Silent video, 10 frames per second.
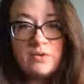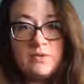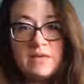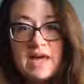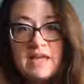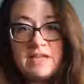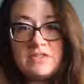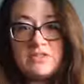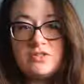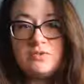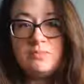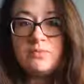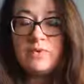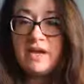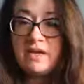who likes to
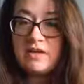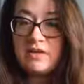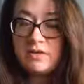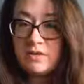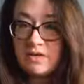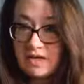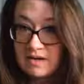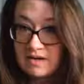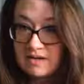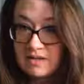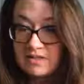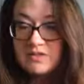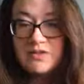bring your dog